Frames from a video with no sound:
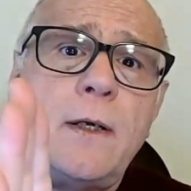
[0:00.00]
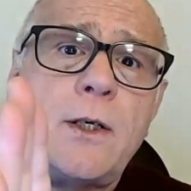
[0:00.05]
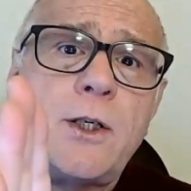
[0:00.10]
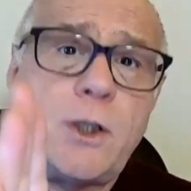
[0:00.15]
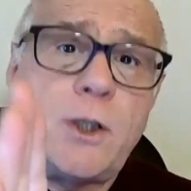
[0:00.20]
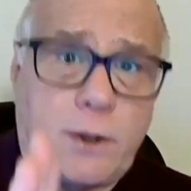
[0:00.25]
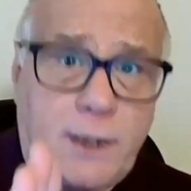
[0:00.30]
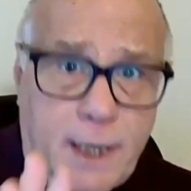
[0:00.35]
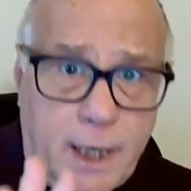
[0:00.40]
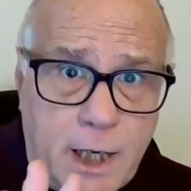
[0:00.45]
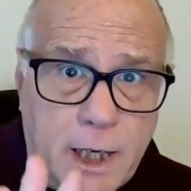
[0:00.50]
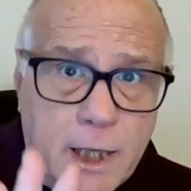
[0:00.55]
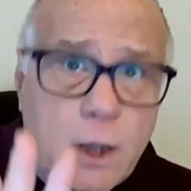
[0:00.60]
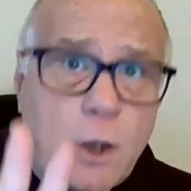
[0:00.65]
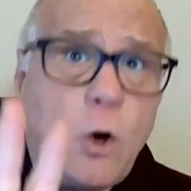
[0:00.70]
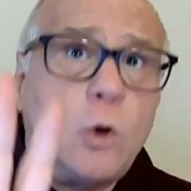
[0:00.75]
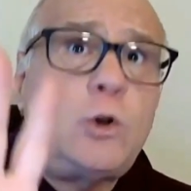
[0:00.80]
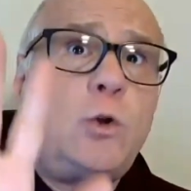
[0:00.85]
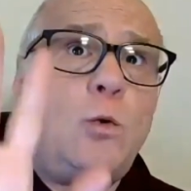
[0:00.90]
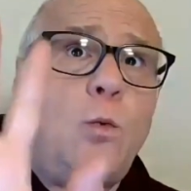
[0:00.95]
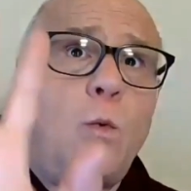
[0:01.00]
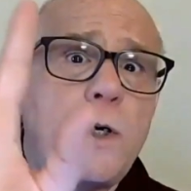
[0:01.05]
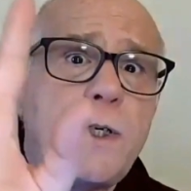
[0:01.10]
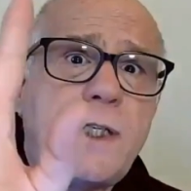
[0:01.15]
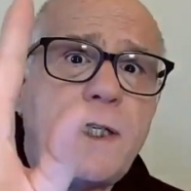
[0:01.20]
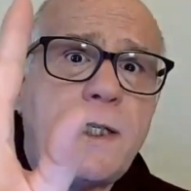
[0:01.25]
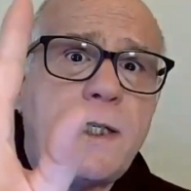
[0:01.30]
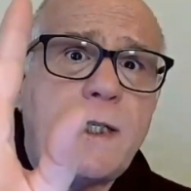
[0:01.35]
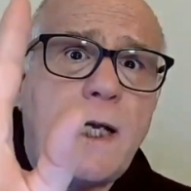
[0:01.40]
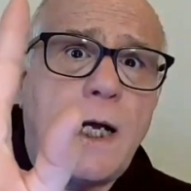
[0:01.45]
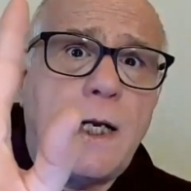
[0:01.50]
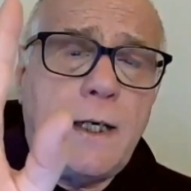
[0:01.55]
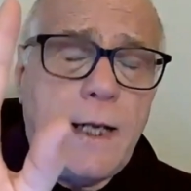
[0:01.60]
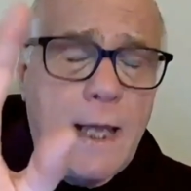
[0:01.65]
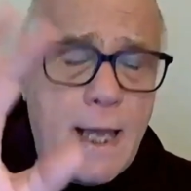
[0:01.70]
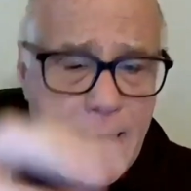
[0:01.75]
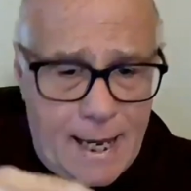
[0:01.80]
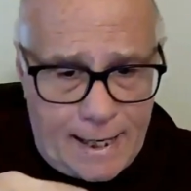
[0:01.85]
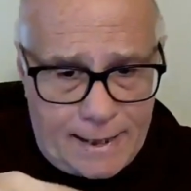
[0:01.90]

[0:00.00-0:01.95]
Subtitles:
so that it can go towards the sun,